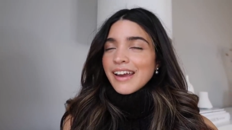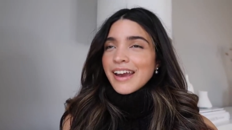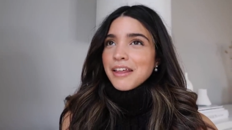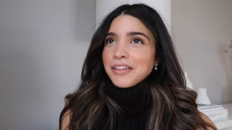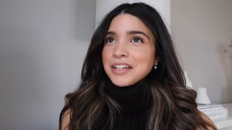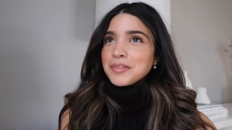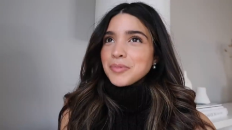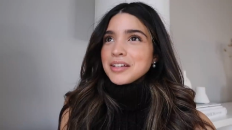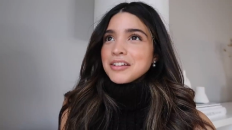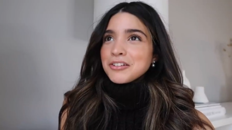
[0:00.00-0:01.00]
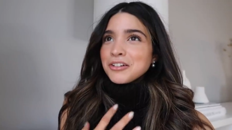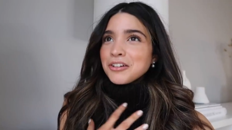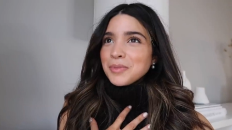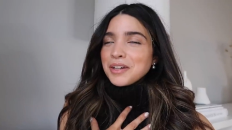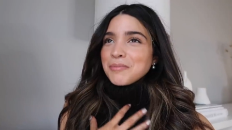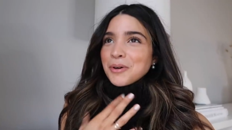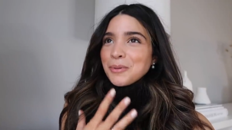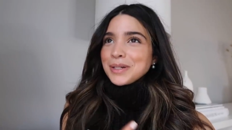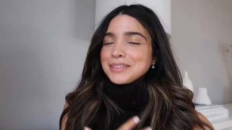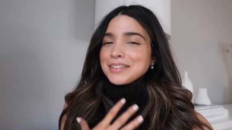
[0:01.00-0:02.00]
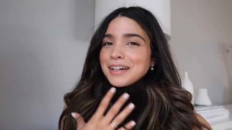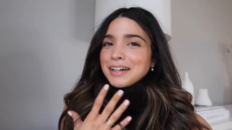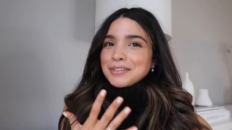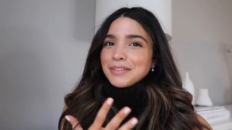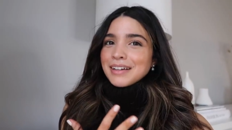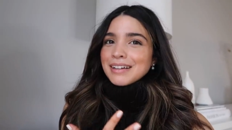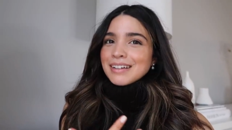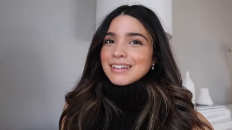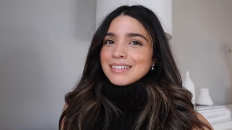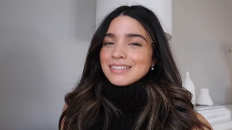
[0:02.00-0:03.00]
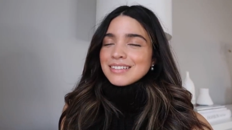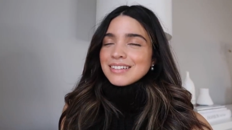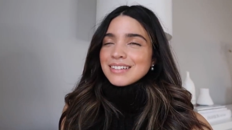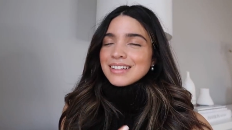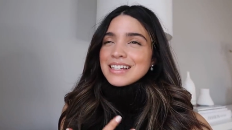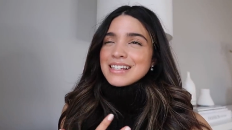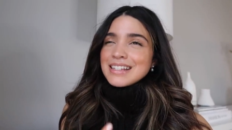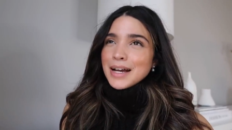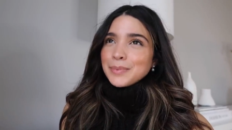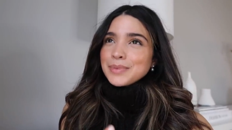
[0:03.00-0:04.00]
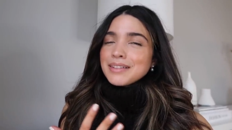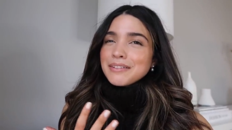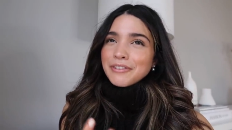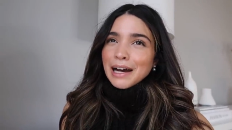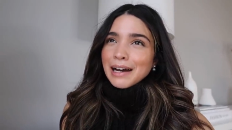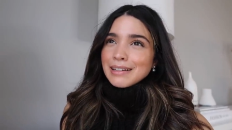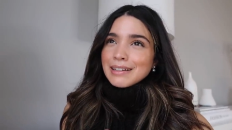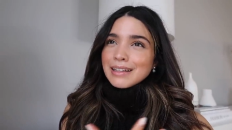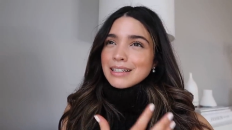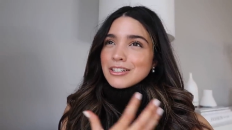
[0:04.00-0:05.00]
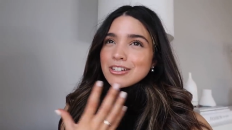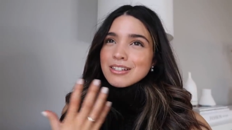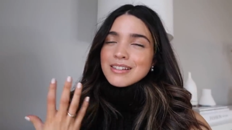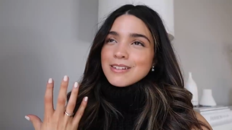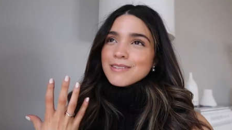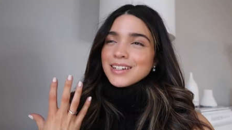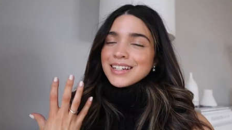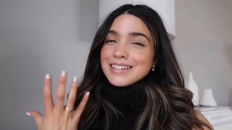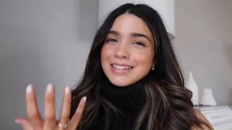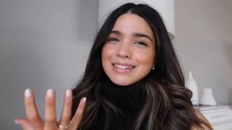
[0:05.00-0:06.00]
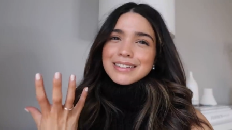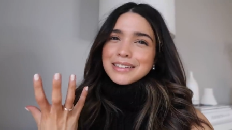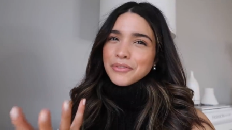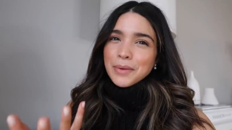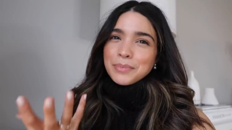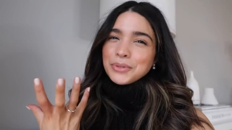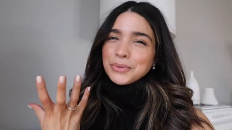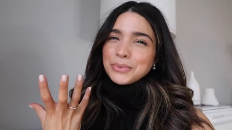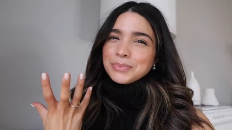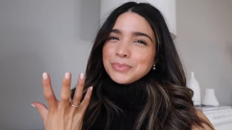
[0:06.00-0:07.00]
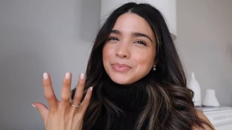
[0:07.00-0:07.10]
And I think it's because it took me a moment to kind of like accept the fact that it just, it didn't live up to,